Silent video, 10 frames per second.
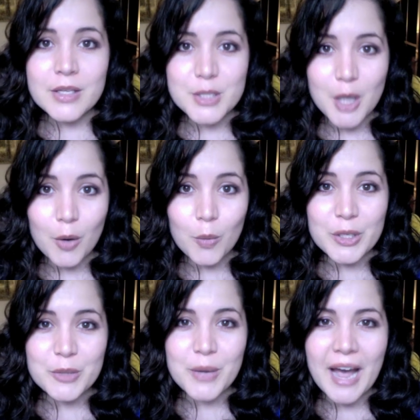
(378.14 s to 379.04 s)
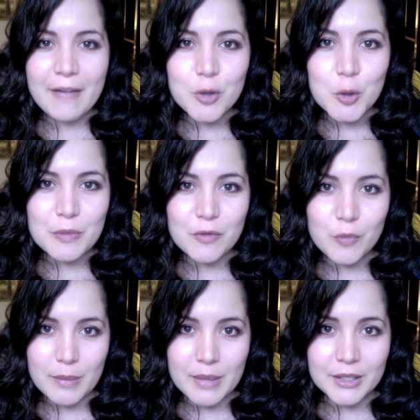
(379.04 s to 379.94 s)
So when you have a group
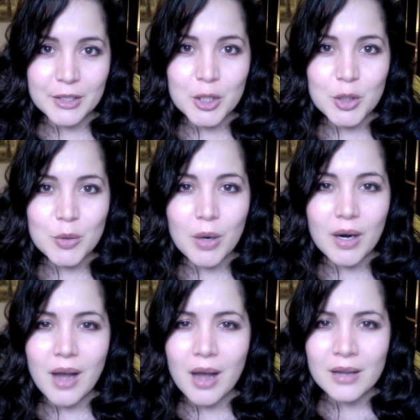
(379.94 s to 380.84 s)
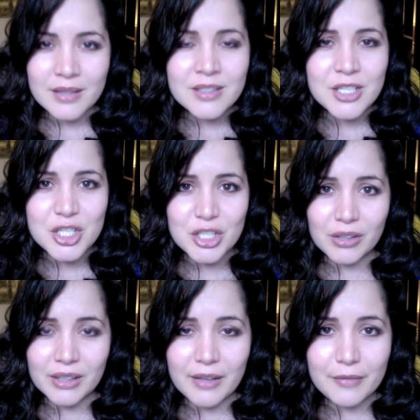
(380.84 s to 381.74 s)
of women who are
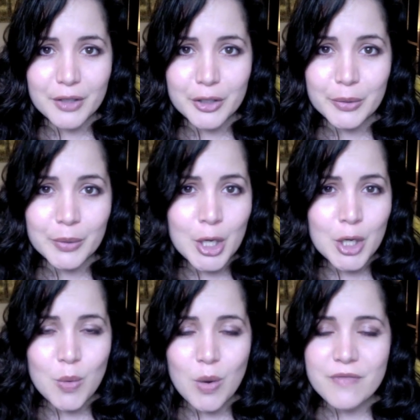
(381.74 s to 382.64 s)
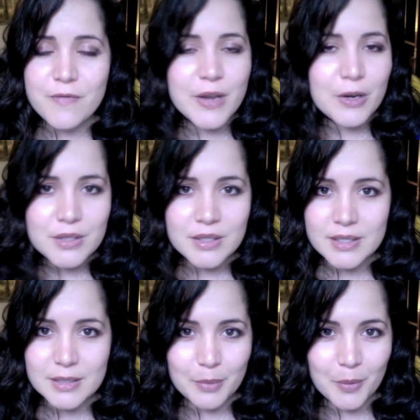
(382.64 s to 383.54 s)
unconditionally loving you, who are
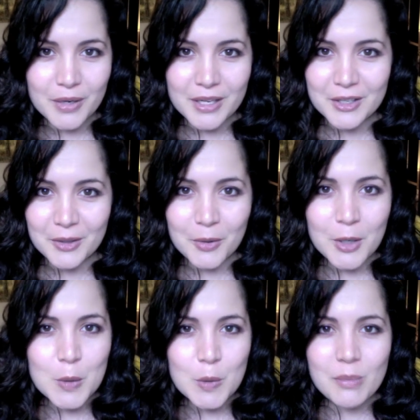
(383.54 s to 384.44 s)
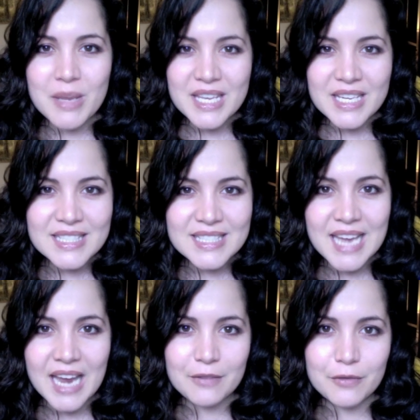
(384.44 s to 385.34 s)
fiercely supporting you, who are making a
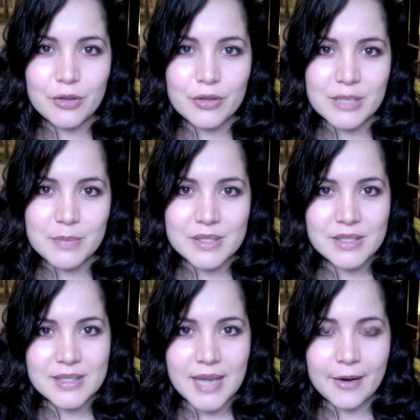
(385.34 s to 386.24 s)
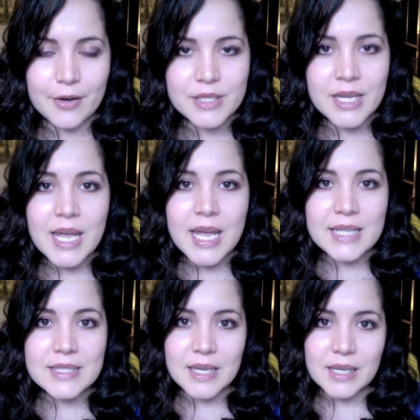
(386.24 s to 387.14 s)
stand for your deepest desires,
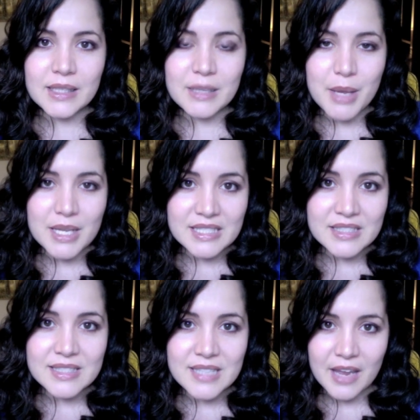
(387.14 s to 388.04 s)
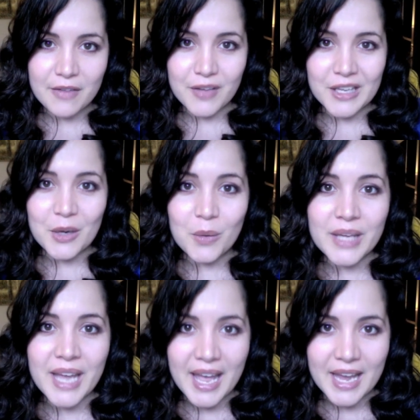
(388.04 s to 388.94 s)
it suddenly makes it safe and
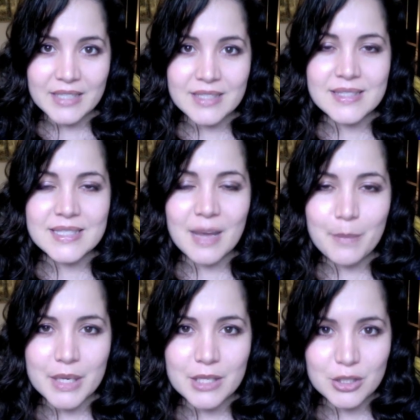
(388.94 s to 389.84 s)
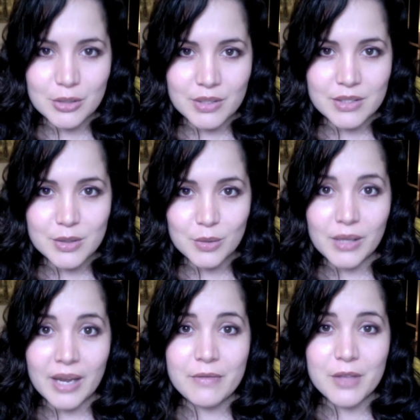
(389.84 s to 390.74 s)
okay to step into this
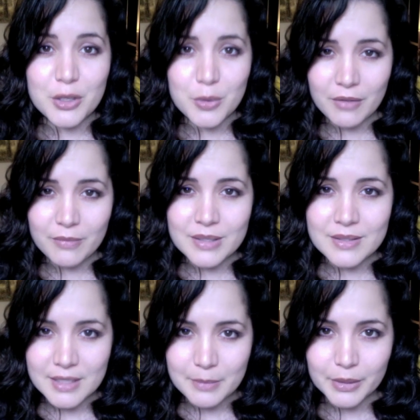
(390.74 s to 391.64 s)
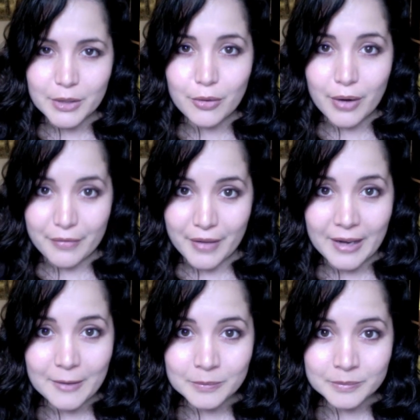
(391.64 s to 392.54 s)
new life that you have been deeply
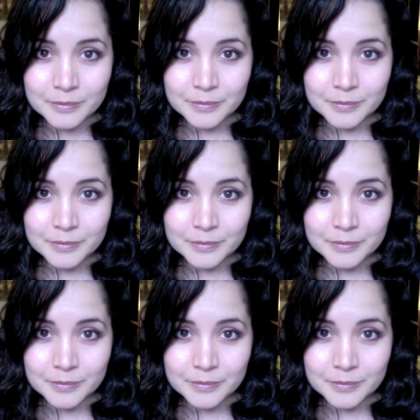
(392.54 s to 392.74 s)
craving.